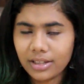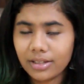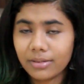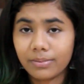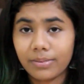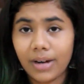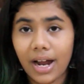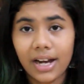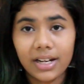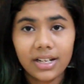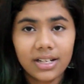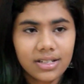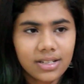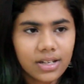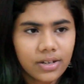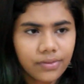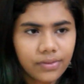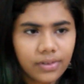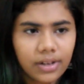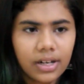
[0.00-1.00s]
The brand is
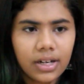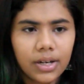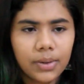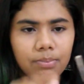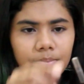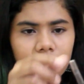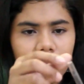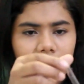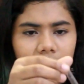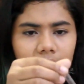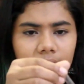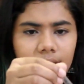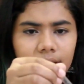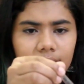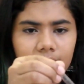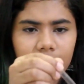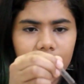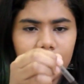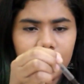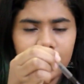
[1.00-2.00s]
different, but
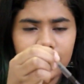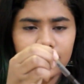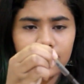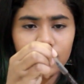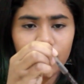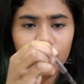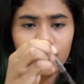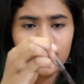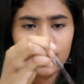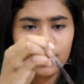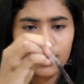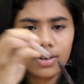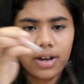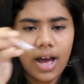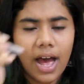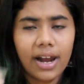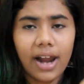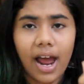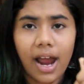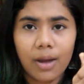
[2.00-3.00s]
this is also
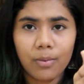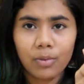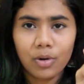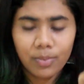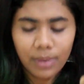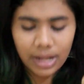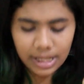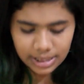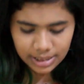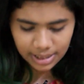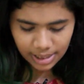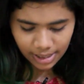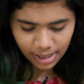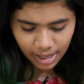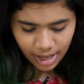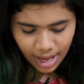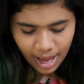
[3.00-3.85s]
an eyebrow pencil,